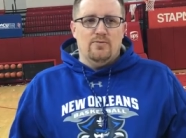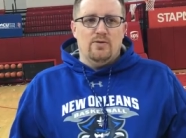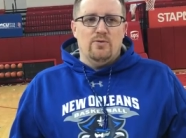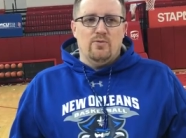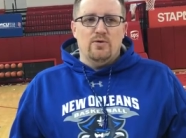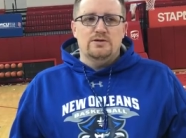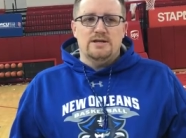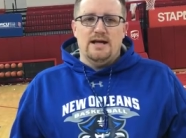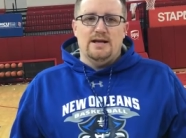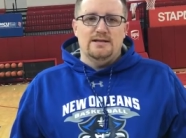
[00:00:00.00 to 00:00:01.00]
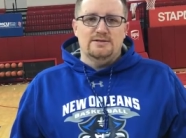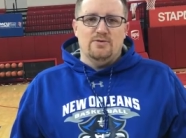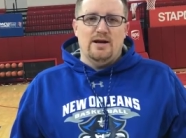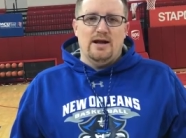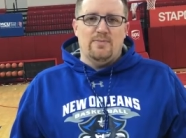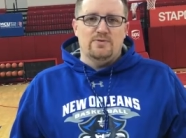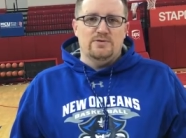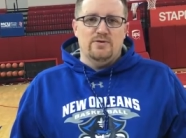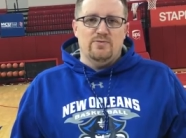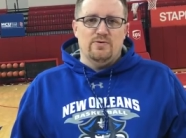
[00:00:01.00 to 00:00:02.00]
We're, we're excited. It's a great
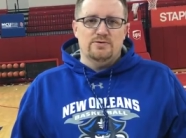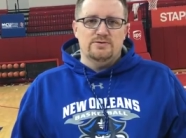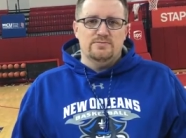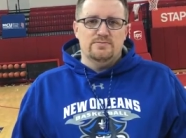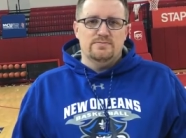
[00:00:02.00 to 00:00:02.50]
opportunity for us.